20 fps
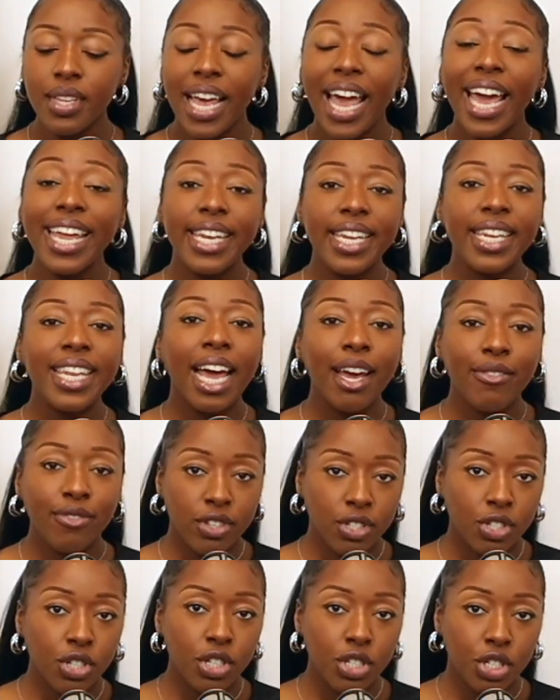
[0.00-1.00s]
And in life,
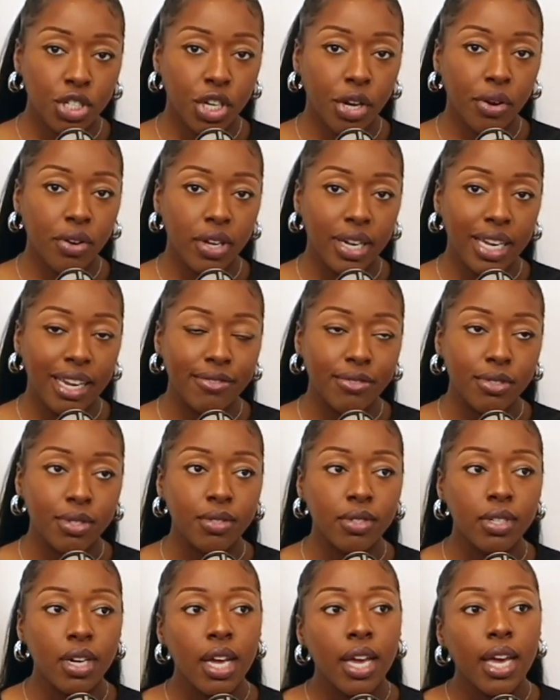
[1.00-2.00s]
it's good to know your
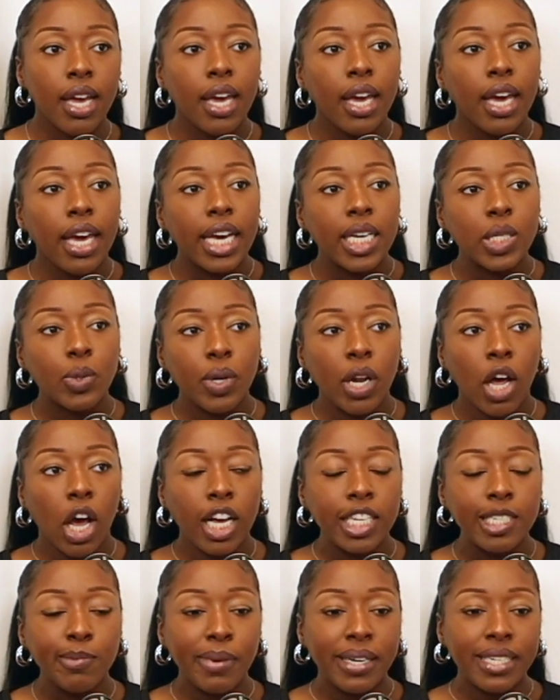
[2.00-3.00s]
level. Is when I
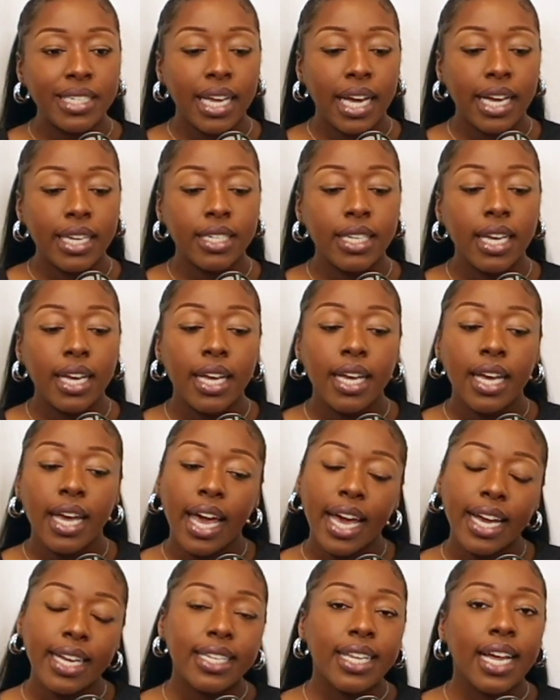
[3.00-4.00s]
asked my dad,
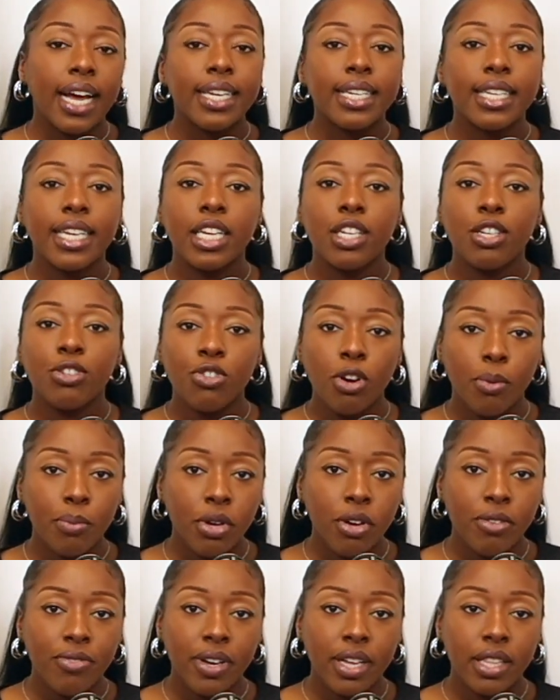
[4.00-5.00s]
hey, Dad, can you drop me
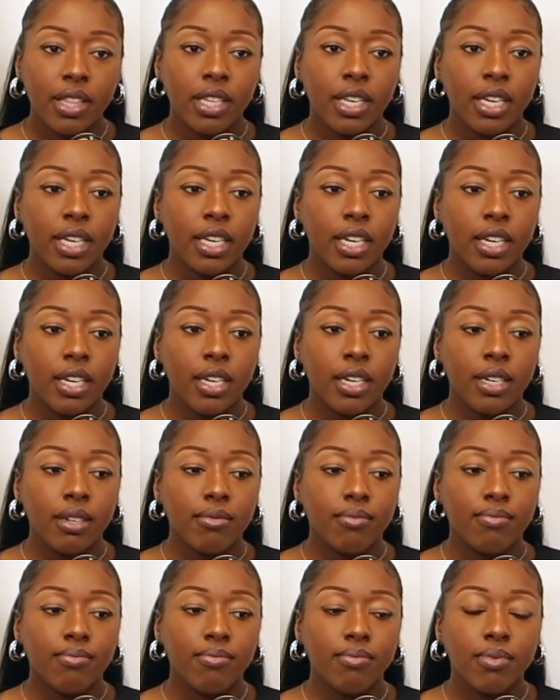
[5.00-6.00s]
off at the
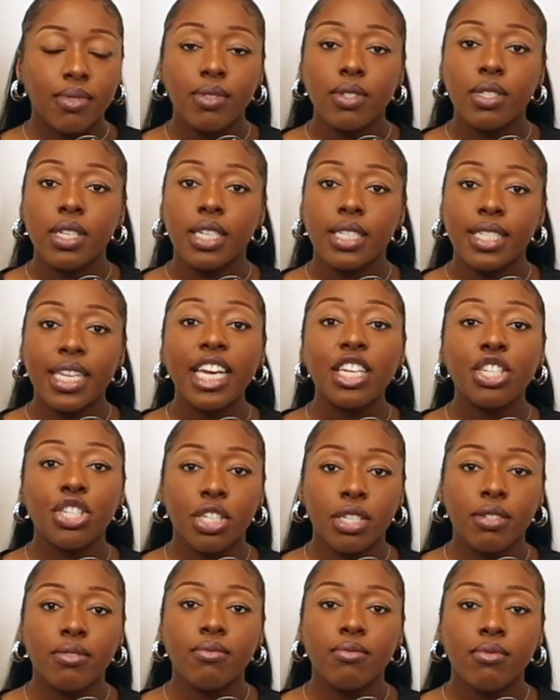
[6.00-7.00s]

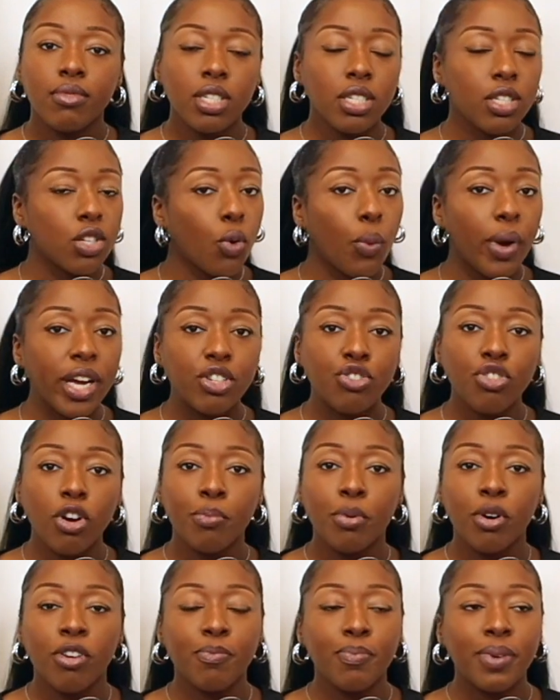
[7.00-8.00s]
station? Just a quick
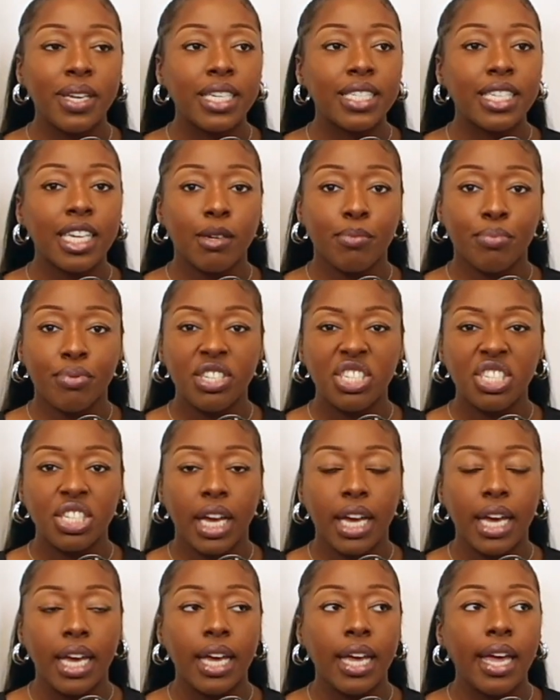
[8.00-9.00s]
drop off, please. I'd
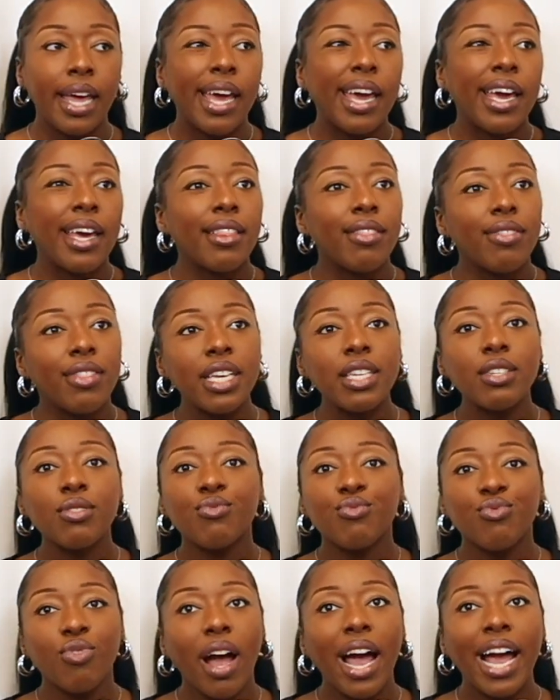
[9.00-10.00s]
appreciate it. This
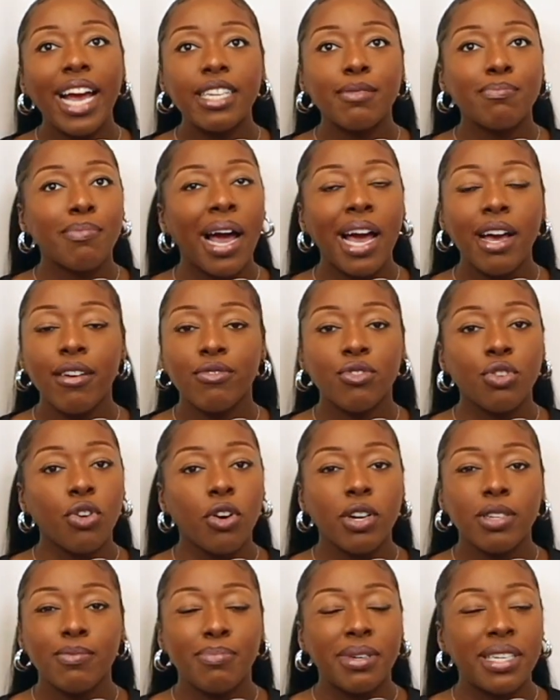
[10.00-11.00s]
ride might have not
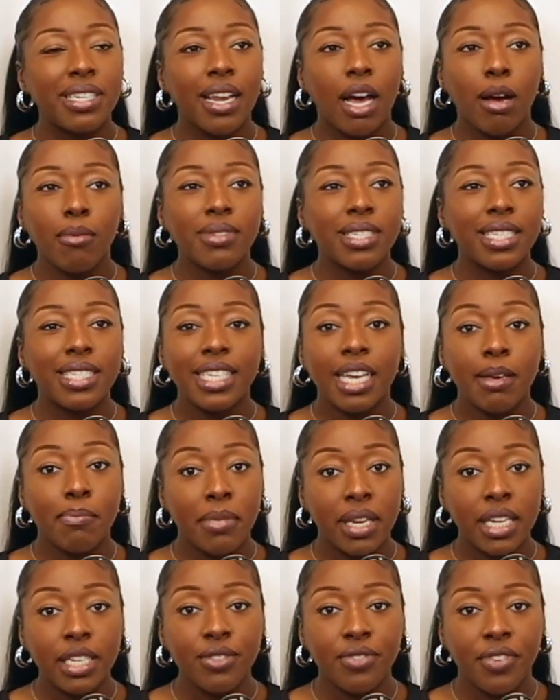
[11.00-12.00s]
have been up to 10
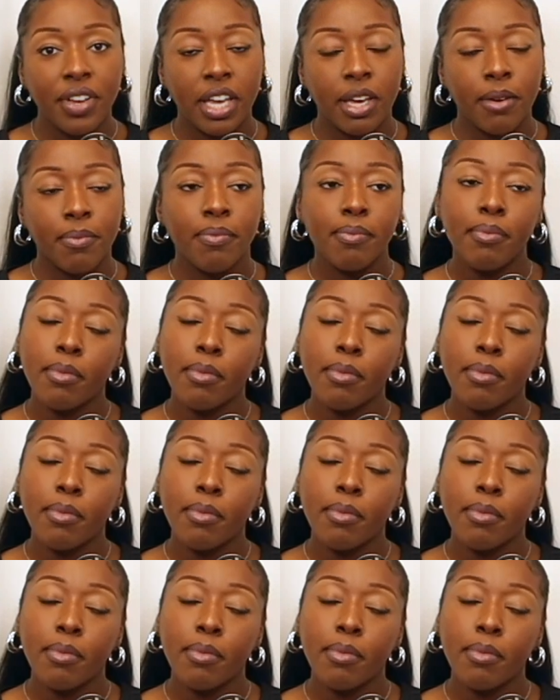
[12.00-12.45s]
minutes for him.